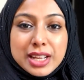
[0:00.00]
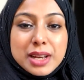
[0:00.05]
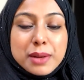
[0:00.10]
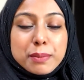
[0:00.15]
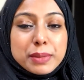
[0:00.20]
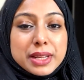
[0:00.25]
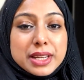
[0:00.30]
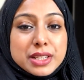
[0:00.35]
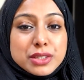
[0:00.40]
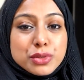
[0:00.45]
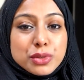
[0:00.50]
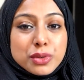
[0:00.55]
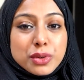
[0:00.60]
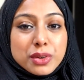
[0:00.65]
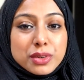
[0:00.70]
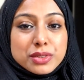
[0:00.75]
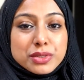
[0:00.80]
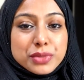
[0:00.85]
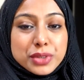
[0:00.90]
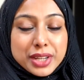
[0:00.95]
please do
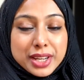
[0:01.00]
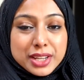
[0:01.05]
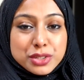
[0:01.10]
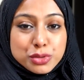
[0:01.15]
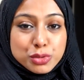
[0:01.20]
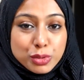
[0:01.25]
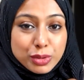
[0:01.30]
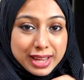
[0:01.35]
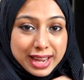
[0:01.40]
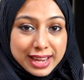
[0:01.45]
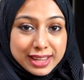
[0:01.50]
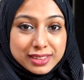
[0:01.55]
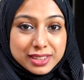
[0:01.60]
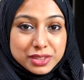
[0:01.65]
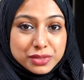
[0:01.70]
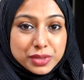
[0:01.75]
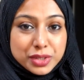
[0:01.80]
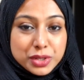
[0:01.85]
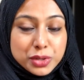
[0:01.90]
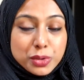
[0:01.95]
not forget to like this
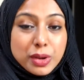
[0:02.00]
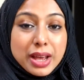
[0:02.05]
video